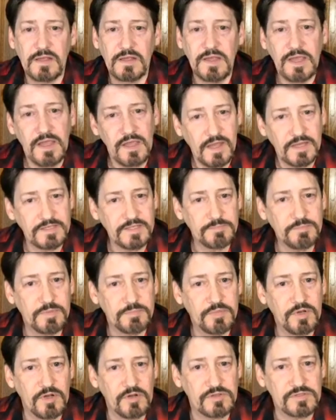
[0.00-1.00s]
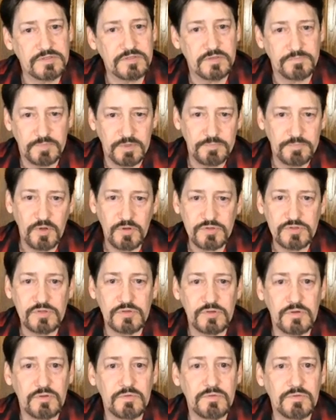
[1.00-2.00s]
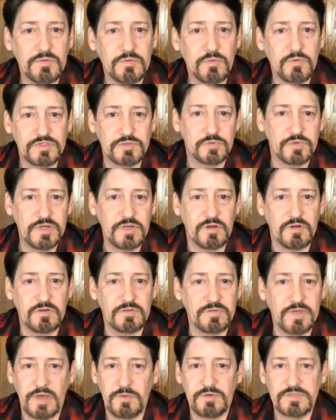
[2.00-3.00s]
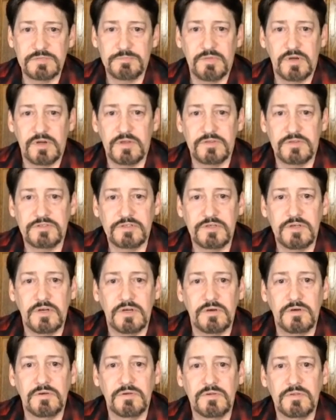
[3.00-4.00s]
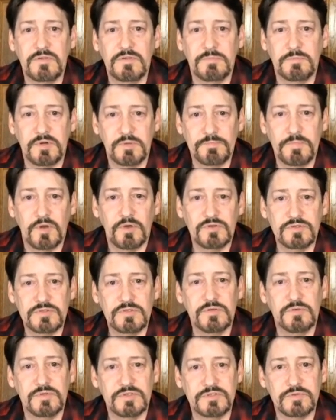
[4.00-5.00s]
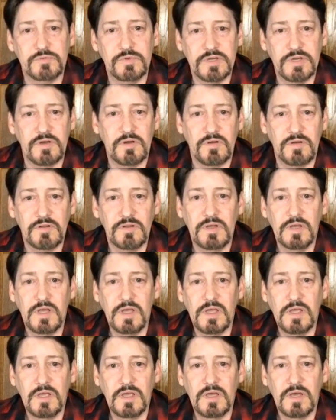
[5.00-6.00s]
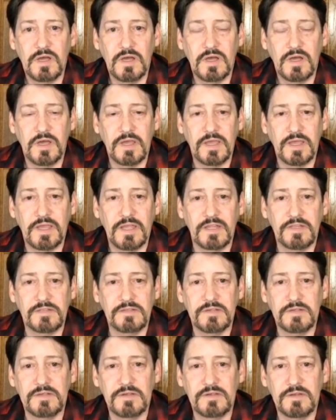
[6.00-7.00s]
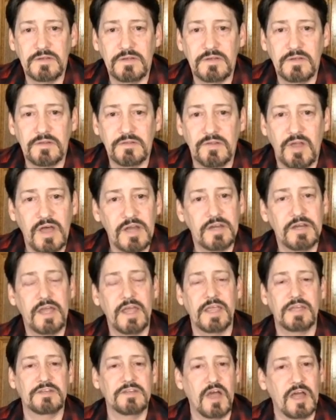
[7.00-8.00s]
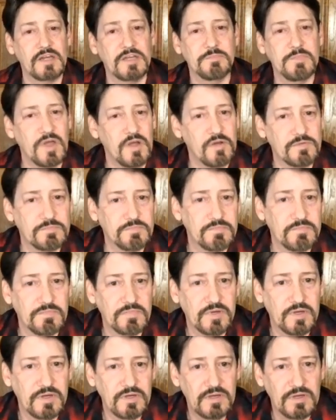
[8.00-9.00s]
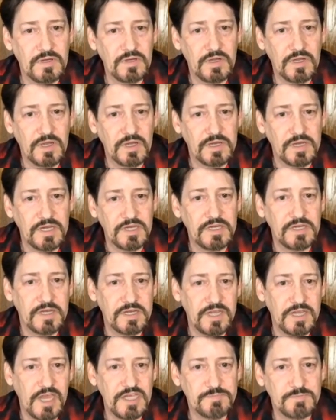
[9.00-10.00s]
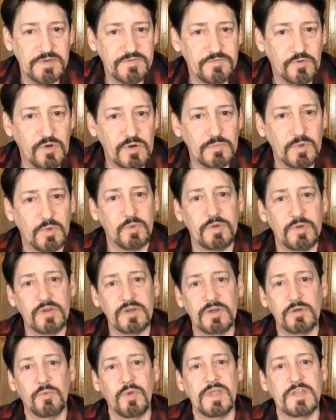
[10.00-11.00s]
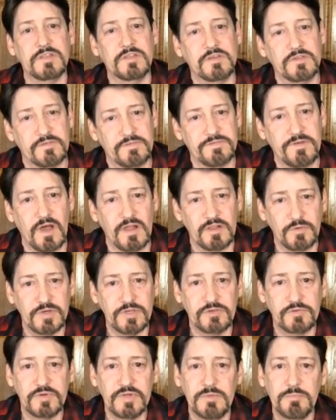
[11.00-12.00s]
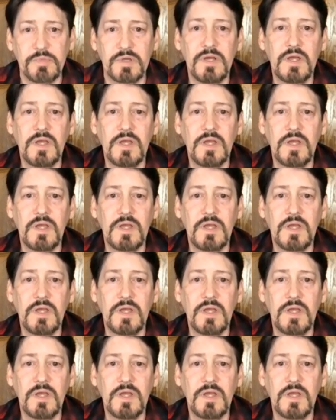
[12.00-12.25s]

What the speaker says: Yeah, I did propose. The proposal was real. That wasn't part of the show. The proposal was real. And Lana and I had talked about getting engaged before, but we were going to wait until the following trip.